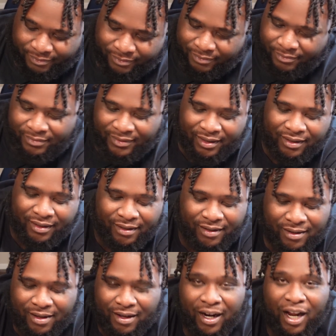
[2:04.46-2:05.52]

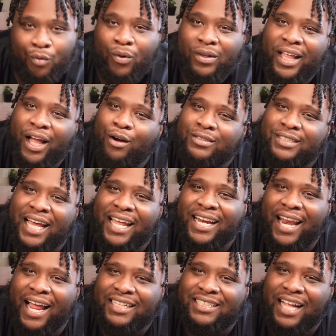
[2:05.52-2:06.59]
What they gonna say the
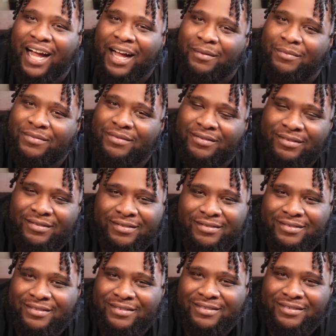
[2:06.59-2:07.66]
next time? look for
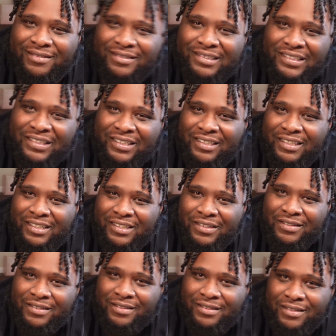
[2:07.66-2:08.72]
something.
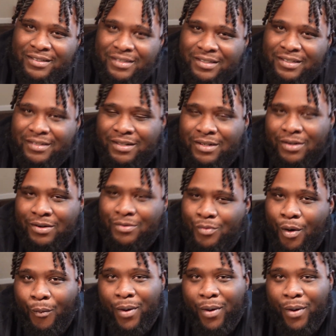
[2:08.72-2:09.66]
Now you wanna right. look for something.